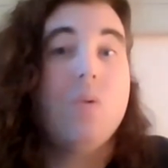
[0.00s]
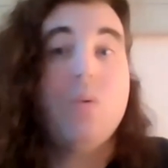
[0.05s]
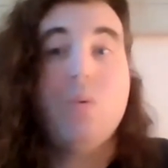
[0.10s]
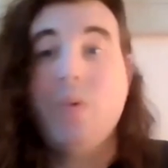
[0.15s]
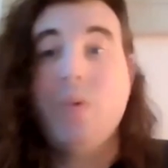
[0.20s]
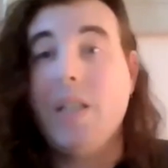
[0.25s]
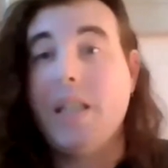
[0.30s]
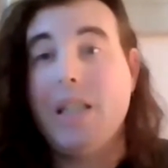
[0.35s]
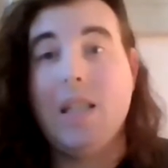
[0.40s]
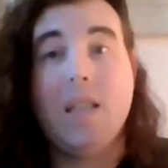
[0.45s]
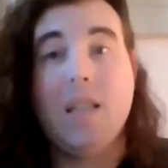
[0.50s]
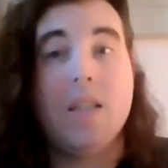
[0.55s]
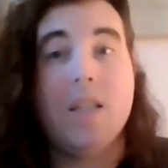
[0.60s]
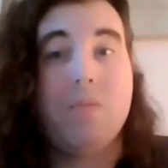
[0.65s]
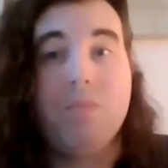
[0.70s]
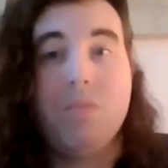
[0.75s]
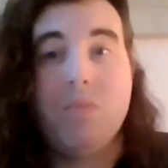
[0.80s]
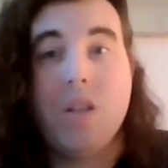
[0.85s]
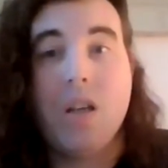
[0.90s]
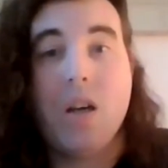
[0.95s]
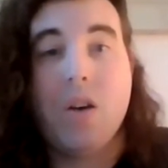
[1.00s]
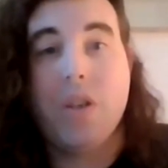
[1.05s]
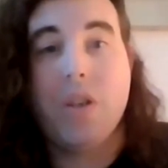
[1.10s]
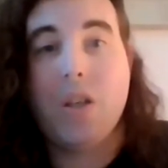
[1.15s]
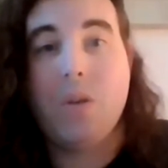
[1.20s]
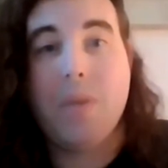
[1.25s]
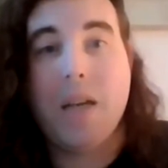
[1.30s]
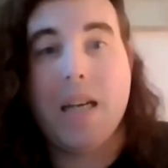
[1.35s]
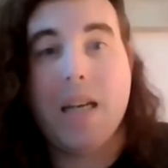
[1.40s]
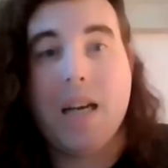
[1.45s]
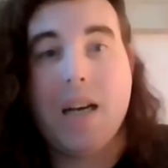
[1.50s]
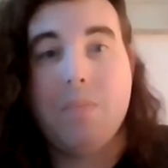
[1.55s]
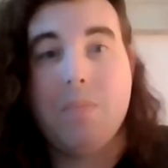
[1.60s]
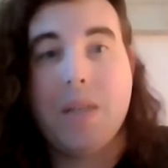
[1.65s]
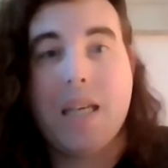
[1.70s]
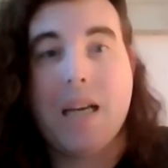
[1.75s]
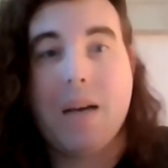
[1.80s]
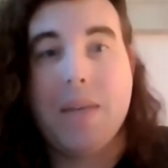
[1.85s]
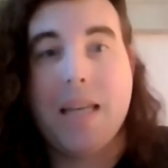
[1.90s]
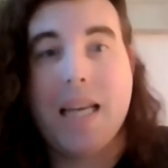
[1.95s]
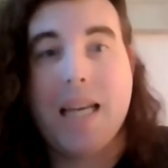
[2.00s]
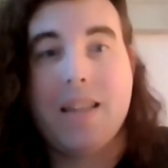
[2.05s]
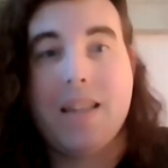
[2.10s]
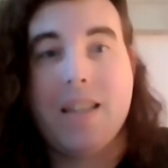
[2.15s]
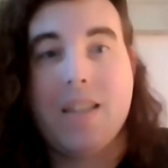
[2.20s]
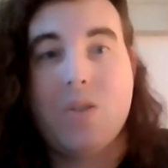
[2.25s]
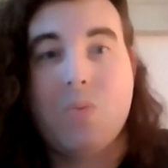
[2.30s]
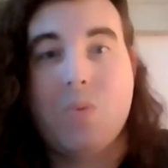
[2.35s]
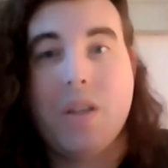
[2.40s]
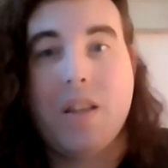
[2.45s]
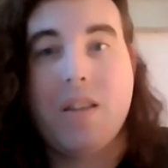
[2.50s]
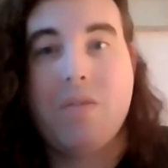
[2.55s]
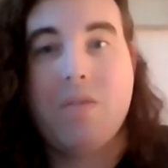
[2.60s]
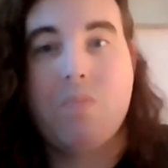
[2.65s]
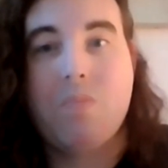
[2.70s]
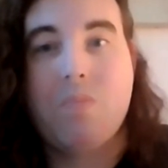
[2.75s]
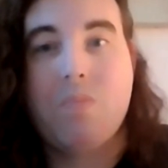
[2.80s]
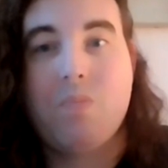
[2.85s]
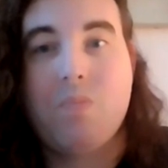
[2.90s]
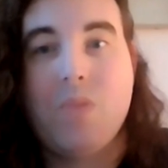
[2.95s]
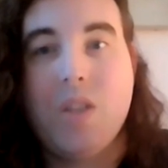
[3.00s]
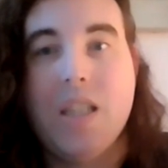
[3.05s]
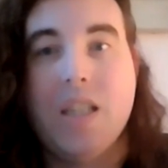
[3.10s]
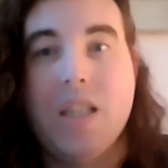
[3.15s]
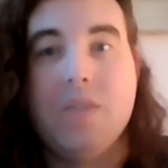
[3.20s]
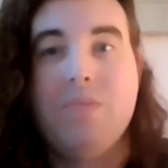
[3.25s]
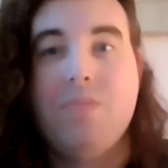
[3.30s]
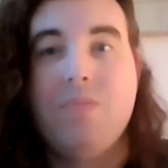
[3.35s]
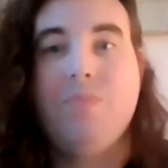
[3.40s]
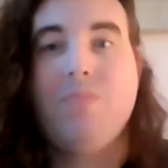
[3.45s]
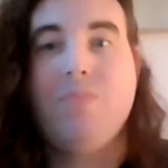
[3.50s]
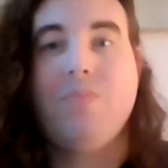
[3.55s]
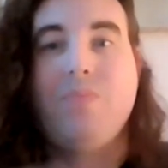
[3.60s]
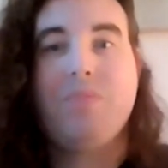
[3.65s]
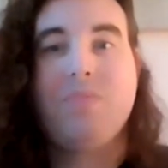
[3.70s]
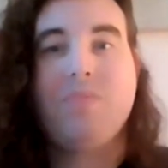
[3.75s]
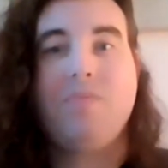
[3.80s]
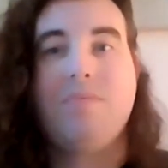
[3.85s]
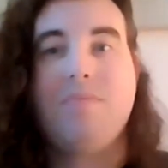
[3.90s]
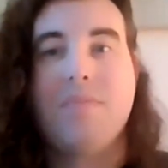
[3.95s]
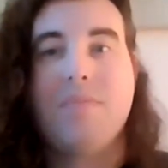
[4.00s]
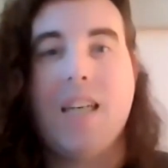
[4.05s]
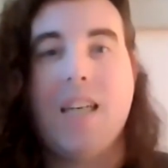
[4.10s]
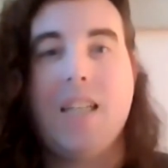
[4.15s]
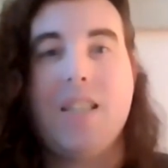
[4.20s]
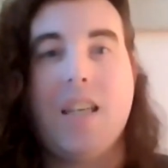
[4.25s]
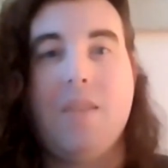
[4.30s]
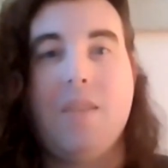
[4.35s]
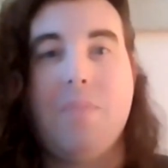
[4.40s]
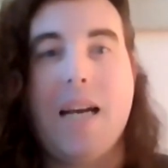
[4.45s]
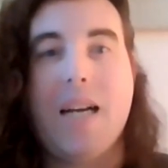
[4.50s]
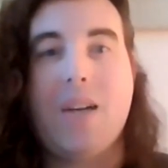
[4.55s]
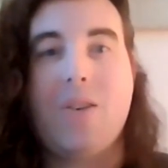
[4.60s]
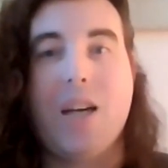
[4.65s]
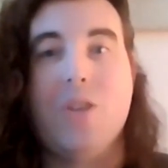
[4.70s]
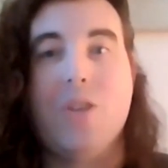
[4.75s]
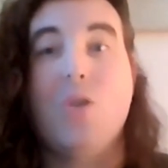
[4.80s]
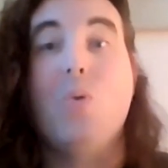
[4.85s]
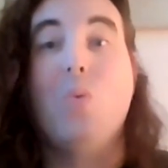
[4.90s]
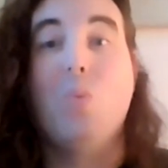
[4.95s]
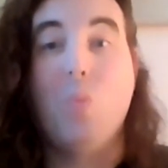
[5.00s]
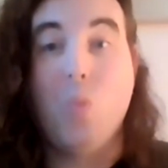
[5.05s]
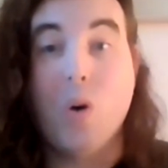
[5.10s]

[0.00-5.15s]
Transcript: we know that you may not be coming at this with a ton of background.